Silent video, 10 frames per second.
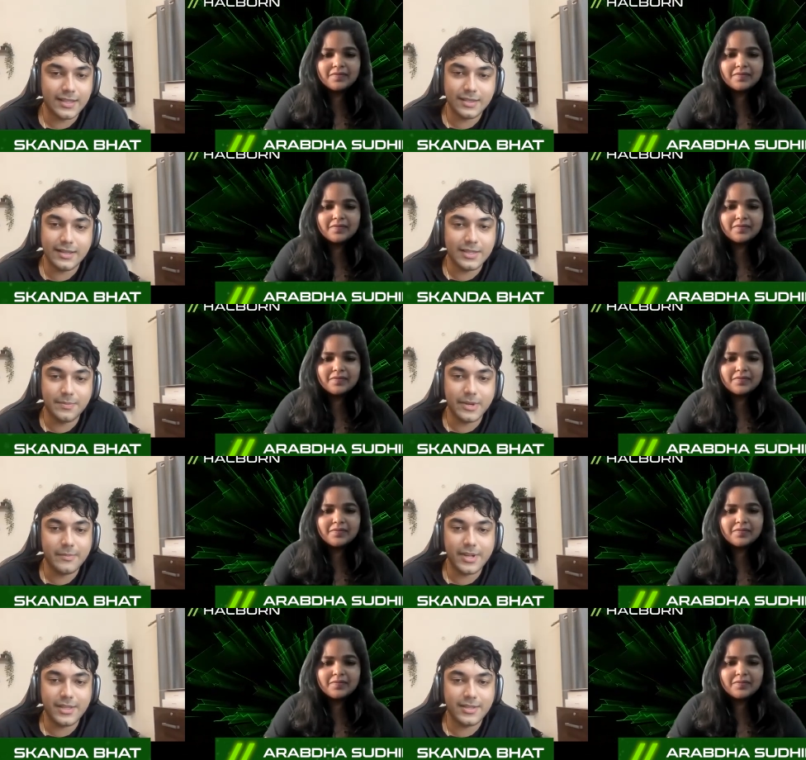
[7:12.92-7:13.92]
Speaker 1: that's that's pretty
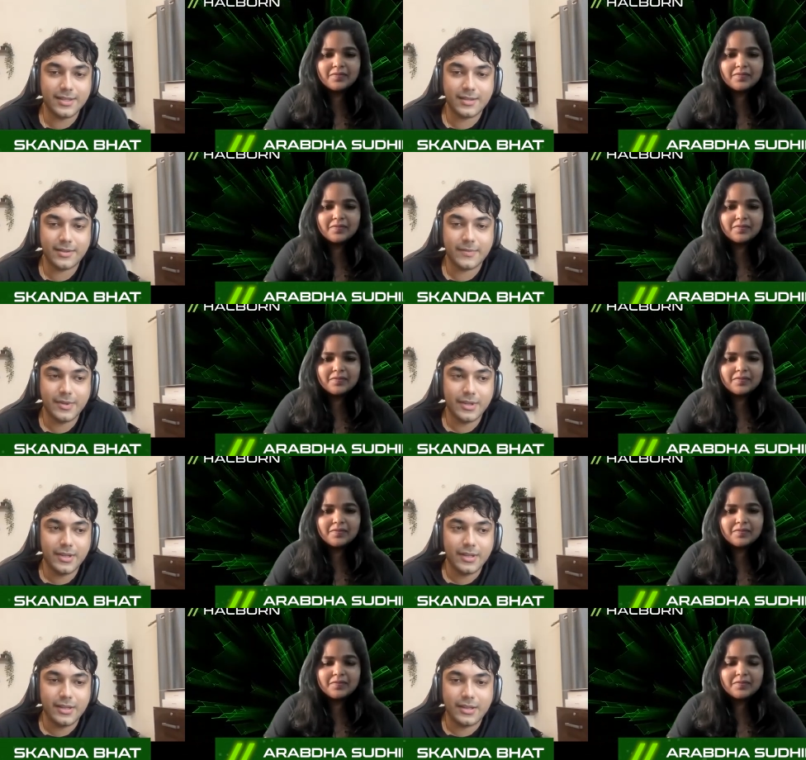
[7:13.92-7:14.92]
much uh,
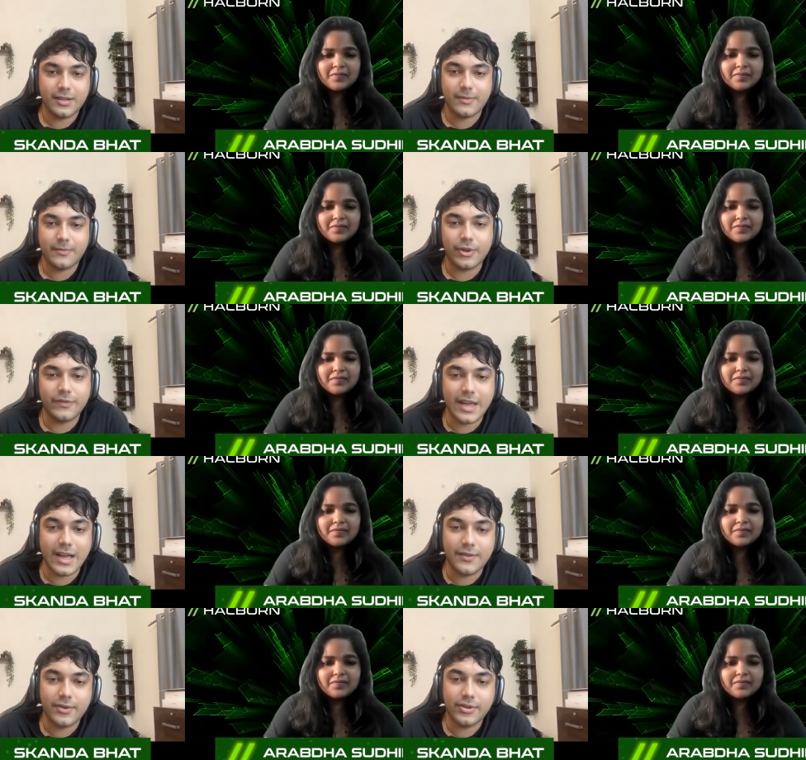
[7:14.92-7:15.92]
um, what we
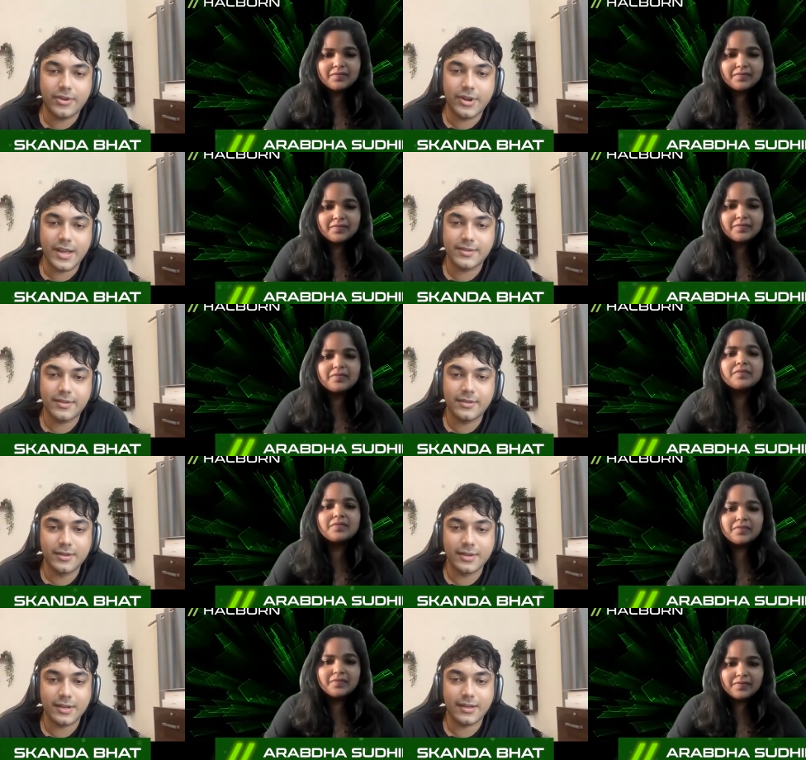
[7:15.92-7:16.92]
have on the horizon,
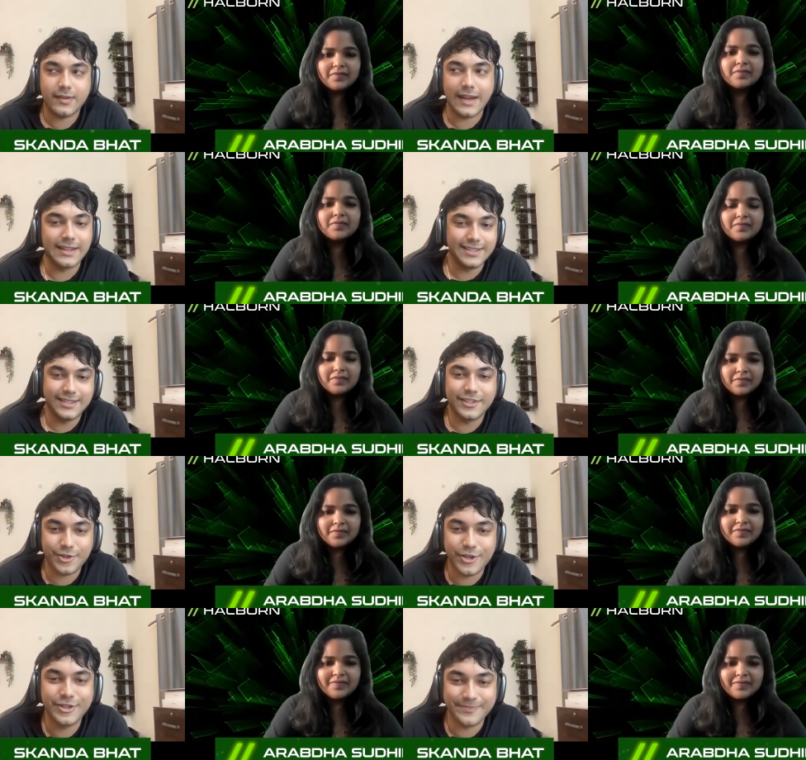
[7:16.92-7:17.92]
uh, at least in the
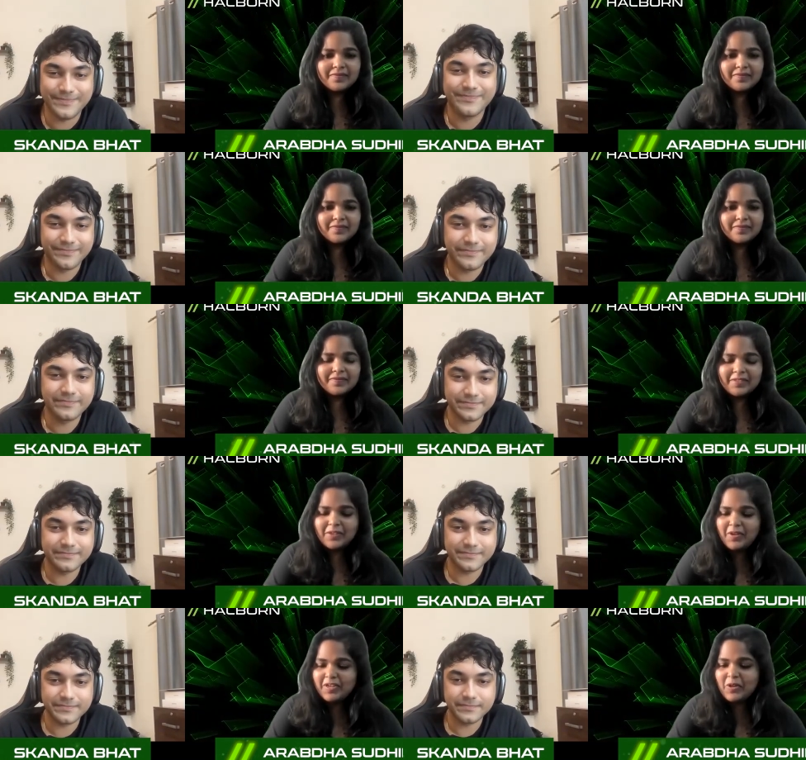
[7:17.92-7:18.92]
short term.
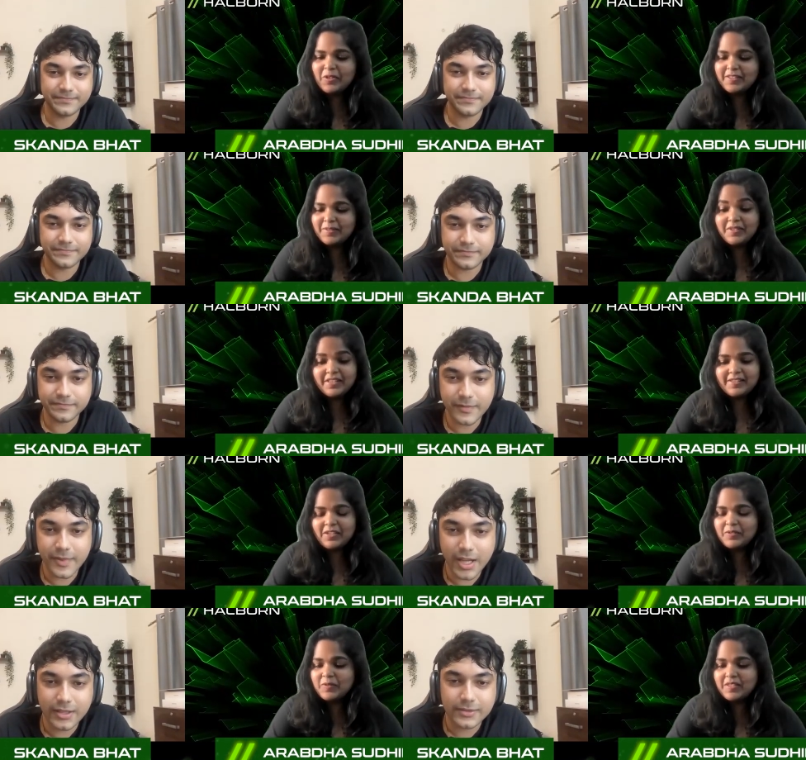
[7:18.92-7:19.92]
Speaker 2: All right, awesome.
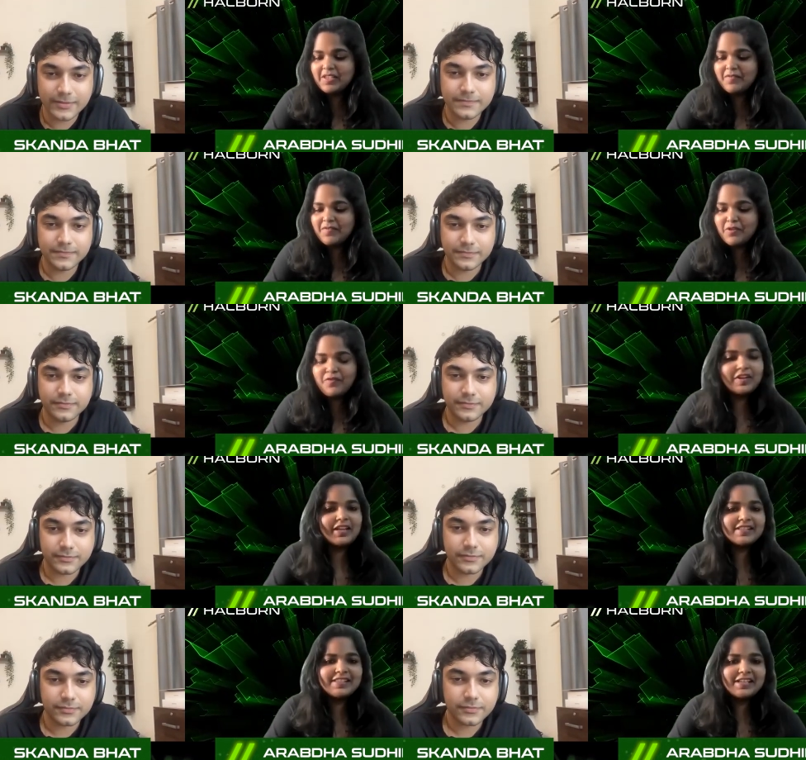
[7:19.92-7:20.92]
That sounds very
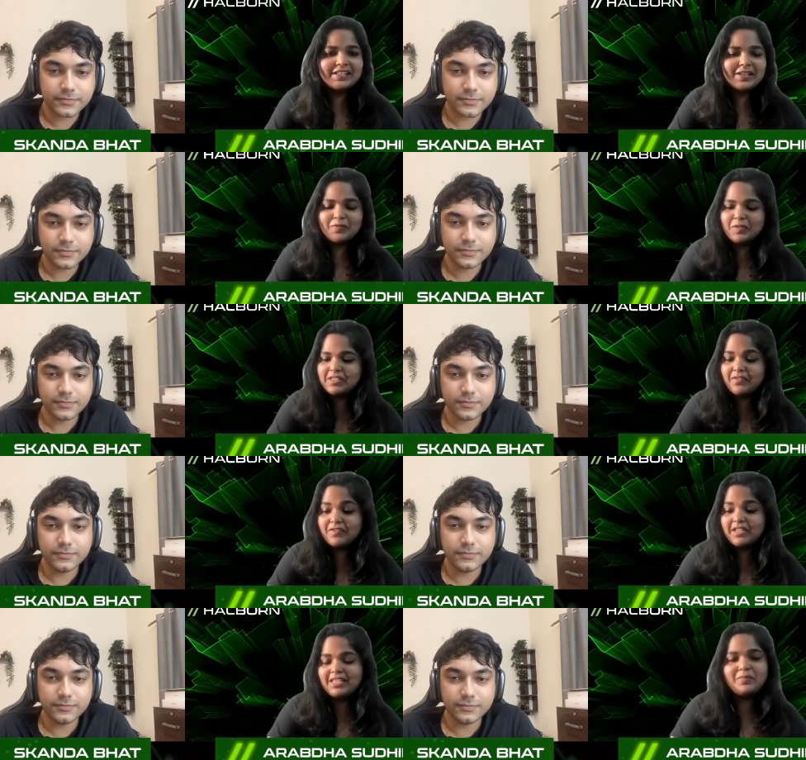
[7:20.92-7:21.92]
very exciting, and we'll
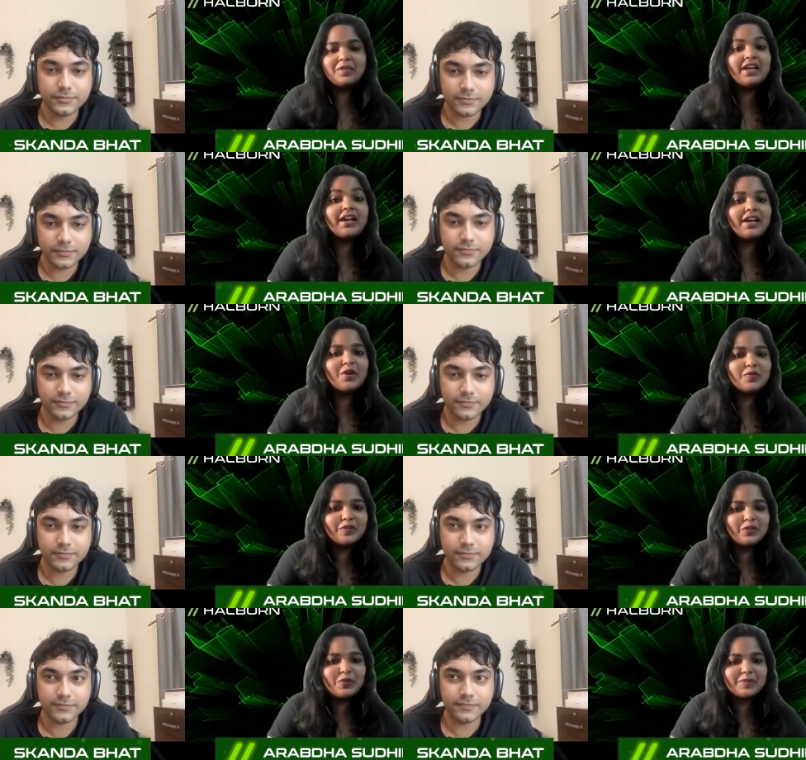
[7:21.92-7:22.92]
definitely keep an eye
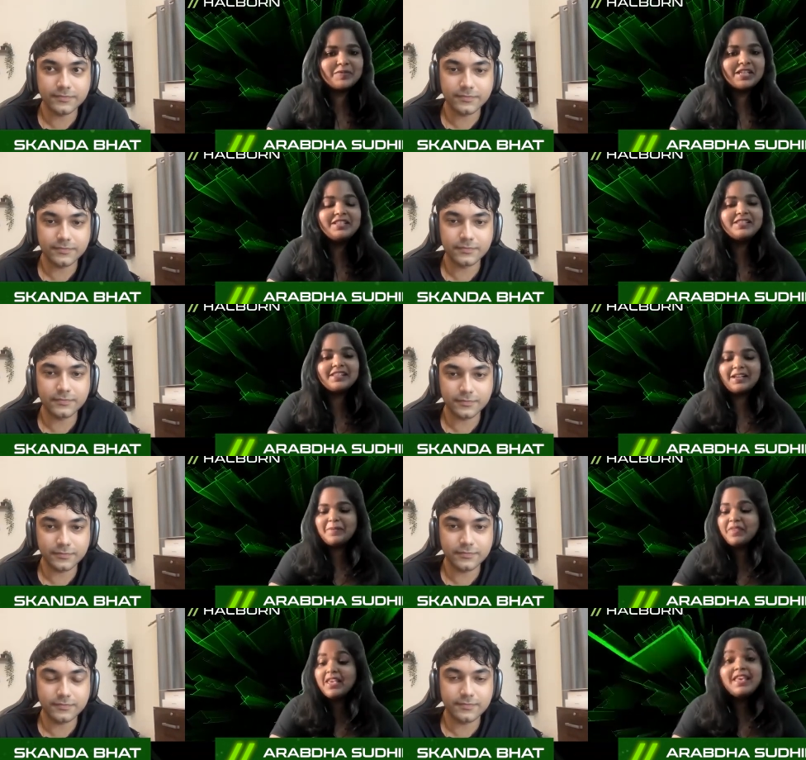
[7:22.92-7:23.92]
out for those updates.
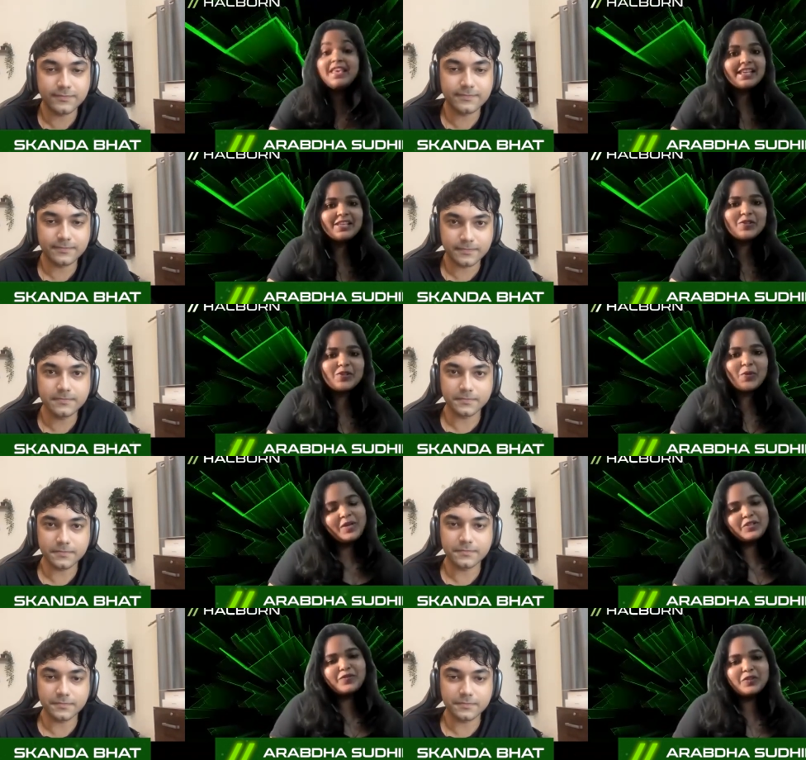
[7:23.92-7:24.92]
Um, thank you so